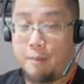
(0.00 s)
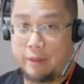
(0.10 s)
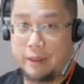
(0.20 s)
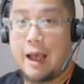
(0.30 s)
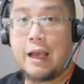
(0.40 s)

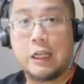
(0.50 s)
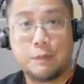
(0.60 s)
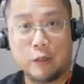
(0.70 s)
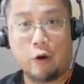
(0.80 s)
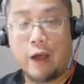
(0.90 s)
The highest
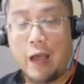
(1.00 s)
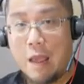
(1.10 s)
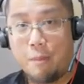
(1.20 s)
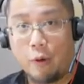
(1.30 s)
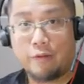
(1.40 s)
Bitcoin
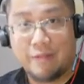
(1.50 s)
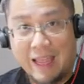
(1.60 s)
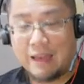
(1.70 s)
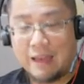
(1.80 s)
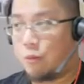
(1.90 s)
I bought
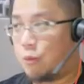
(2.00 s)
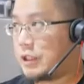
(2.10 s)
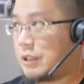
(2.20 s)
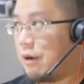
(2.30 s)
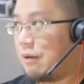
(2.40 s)
then
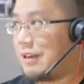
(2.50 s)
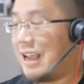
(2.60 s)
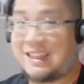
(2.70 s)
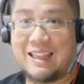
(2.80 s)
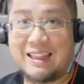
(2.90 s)
was about
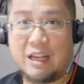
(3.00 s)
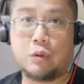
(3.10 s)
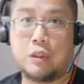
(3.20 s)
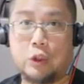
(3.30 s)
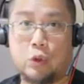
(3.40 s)

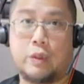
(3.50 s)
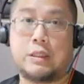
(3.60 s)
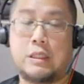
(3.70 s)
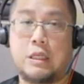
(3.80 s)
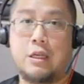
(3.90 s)
19,000
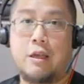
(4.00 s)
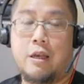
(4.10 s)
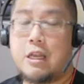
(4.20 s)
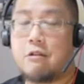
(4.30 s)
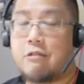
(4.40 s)
USD.
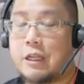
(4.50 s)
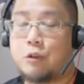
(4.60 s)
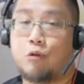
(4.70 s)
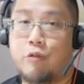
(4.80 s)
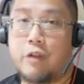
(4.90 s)
It crashed
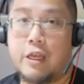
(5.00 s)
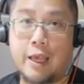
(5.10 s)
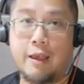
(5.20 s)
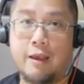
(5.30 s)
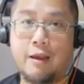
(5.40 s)
to
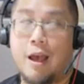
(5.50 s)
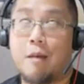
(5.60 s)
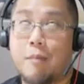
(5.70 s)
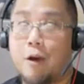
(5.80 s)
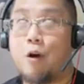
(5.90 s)
3K.
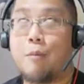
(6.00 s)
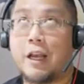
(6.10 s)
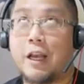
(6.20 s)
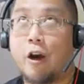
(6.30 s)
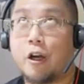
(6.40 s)
I'm like, oh my
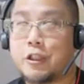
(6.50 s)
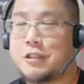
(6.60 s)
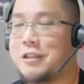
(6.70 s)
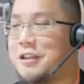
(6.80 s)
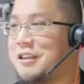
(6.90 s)

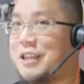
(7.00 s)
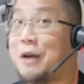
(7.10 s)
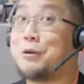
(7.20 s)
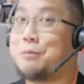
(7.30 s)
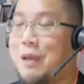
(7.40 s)
gosh,
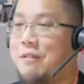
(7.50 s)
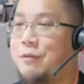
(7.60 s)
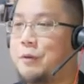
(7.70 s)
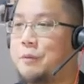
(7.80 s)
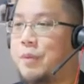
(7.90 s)
that was
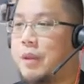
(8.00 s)
painful.